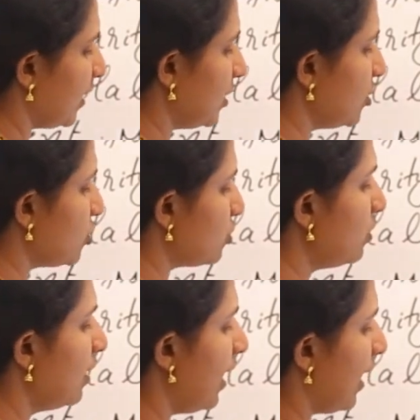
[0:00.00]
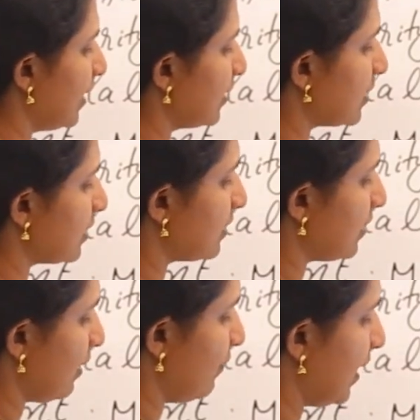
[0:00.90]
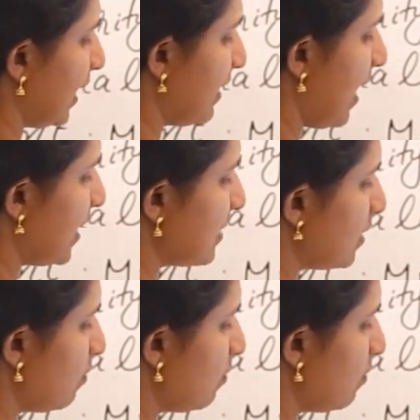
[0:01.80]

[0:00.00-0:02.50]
into 100. And we get the answer